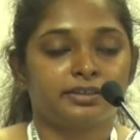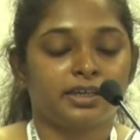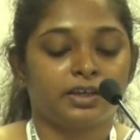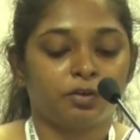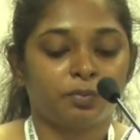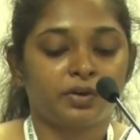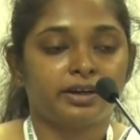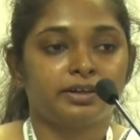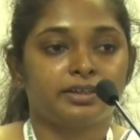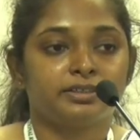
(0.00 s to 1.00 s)

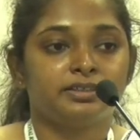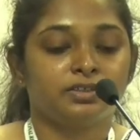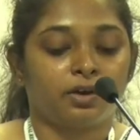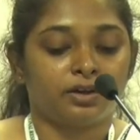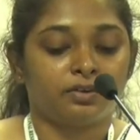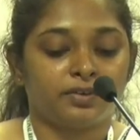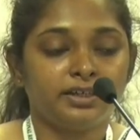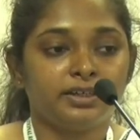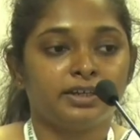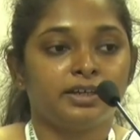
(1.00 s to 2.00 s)
evaporated the solvent
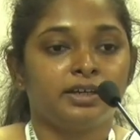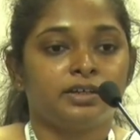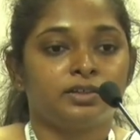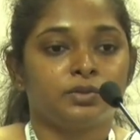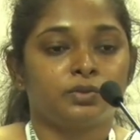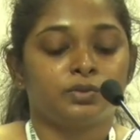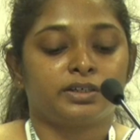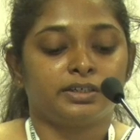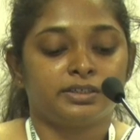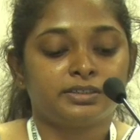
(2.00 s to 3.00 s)
to
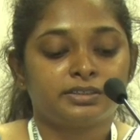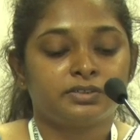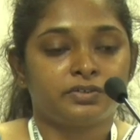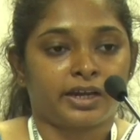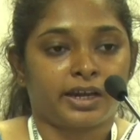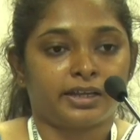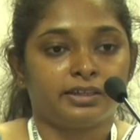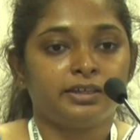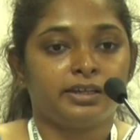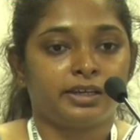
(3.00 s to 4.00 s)
concentrate
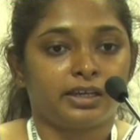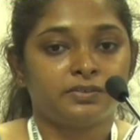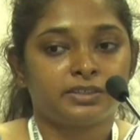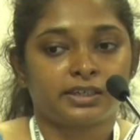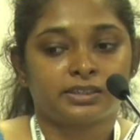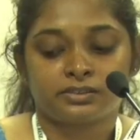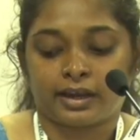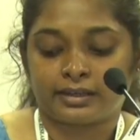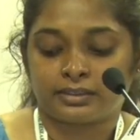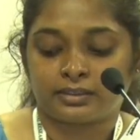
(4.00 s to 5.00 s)
the leaves extract.